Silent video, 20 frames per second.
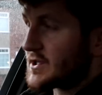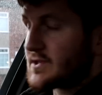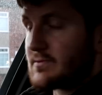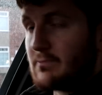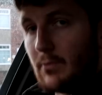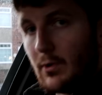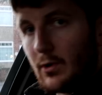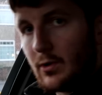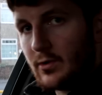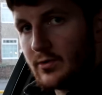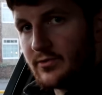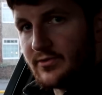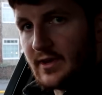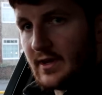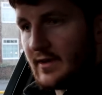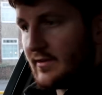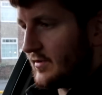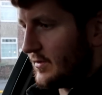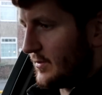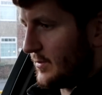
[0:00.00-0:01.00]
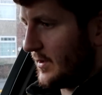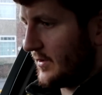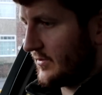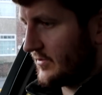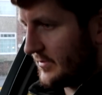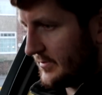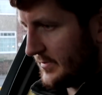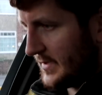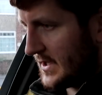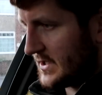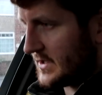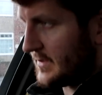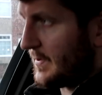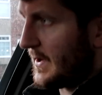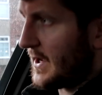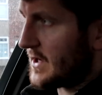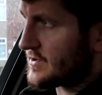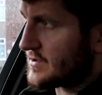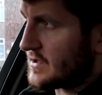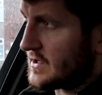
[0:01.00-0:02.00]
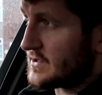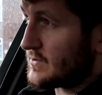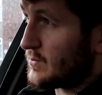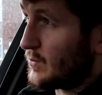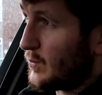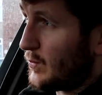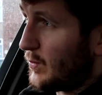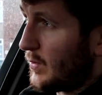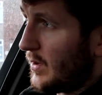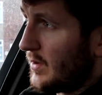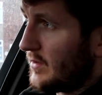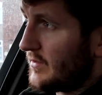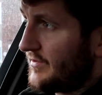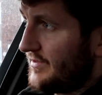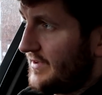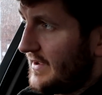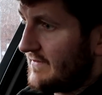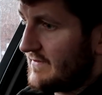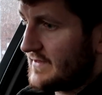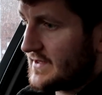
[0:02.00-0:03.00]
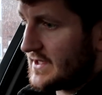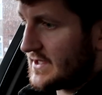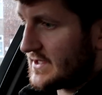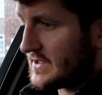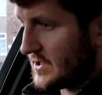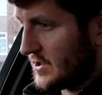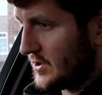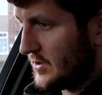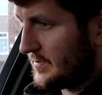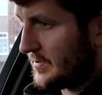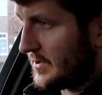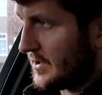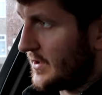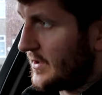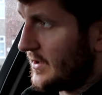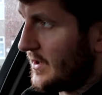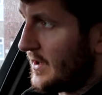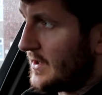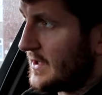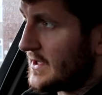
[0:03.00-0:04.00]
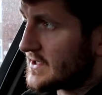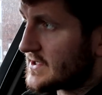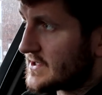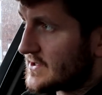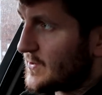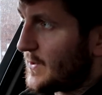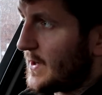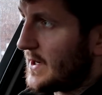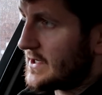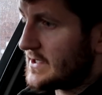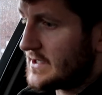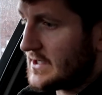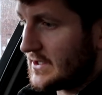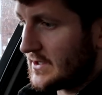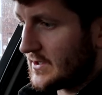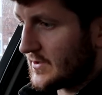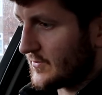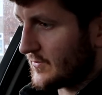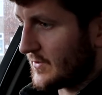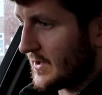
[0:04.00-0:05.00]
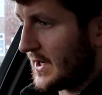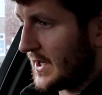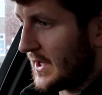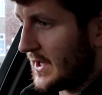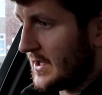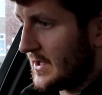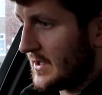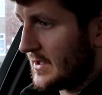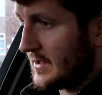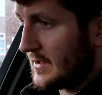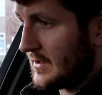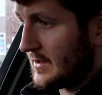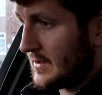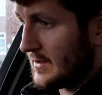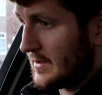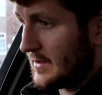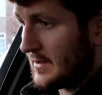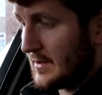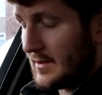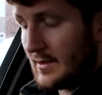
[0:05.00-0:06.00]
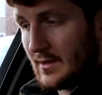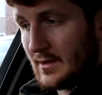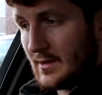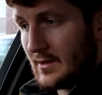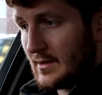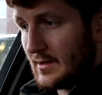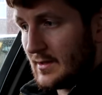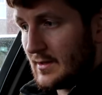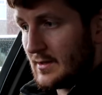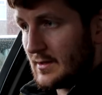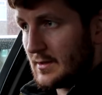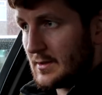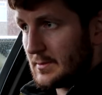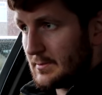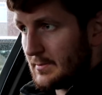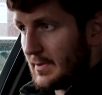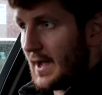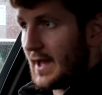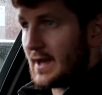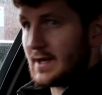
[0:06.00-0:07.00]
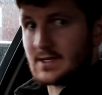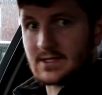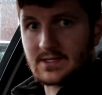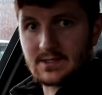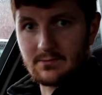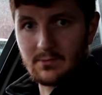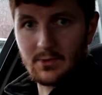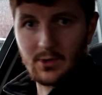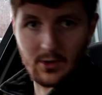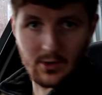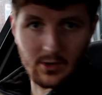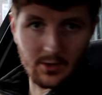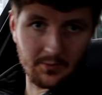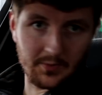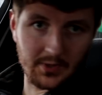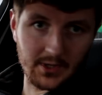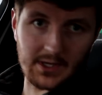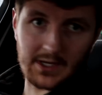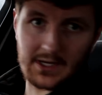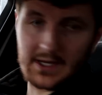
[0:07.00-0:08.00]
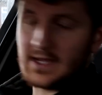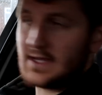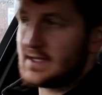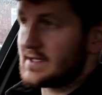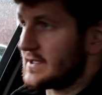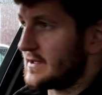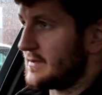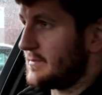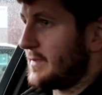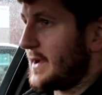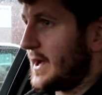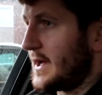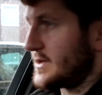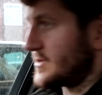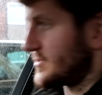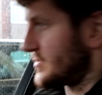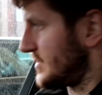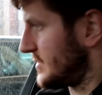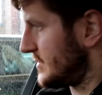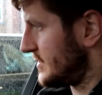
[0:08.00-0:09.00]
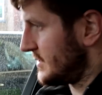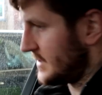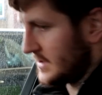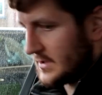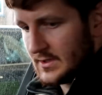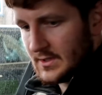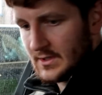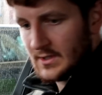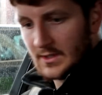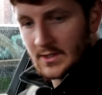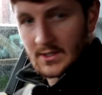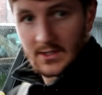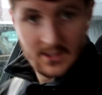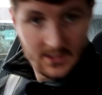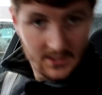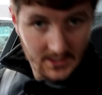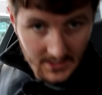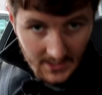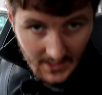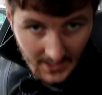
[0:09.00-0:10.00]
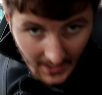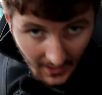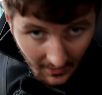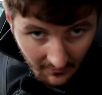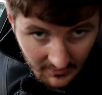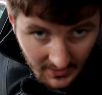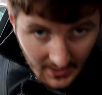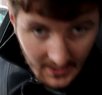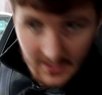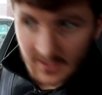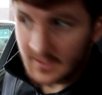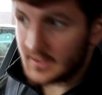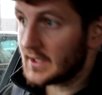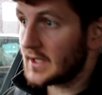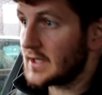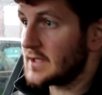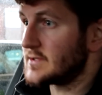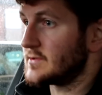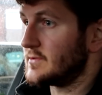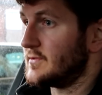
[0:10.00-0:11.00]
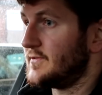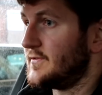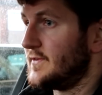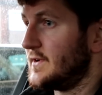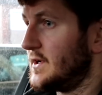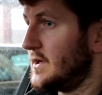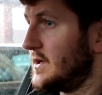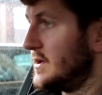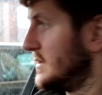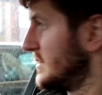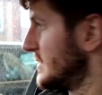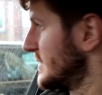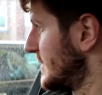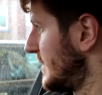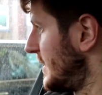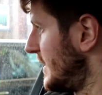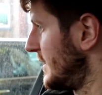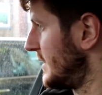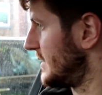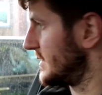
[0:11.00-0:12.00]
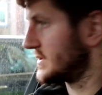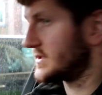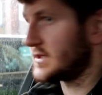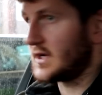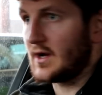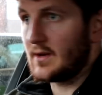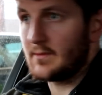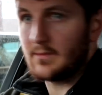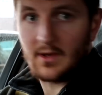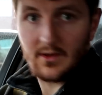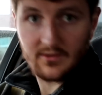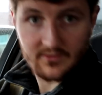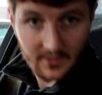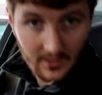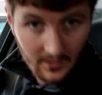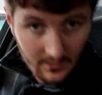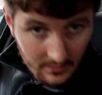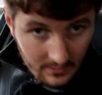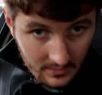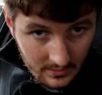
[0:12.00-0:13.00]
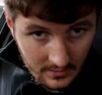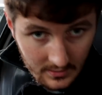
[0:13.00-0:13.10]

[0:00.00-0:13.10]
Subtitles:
more diesel was compared to petrol. It's 172.9. that's 23 pence more per litre than petrol. Yeah, I haven't had a diesel for quite a long time now, so